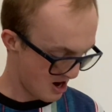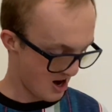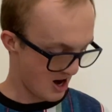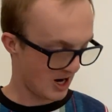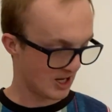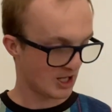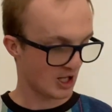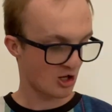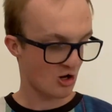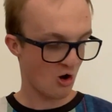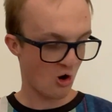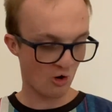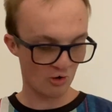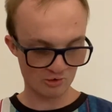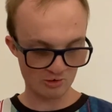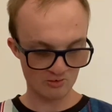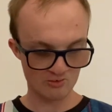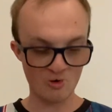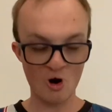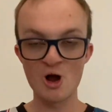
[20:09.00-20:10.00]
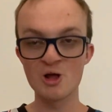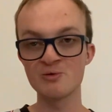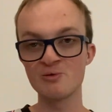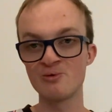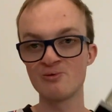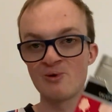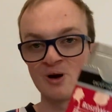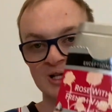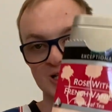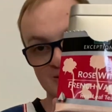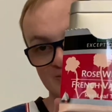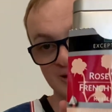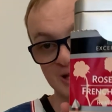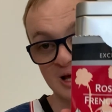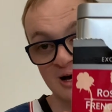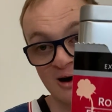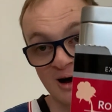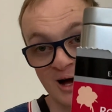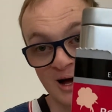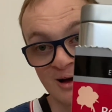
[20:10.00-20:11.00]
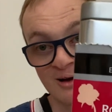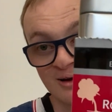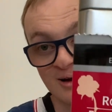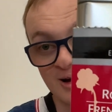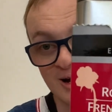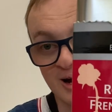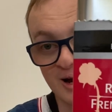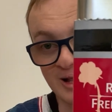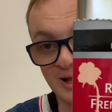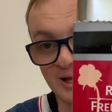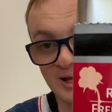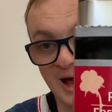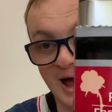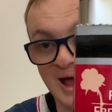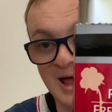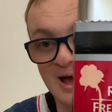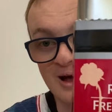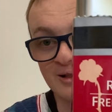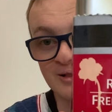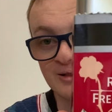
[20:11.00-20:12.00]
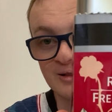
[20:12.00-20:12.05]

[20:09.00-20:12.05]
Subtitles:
It is called Rose with French Vanilla. It is a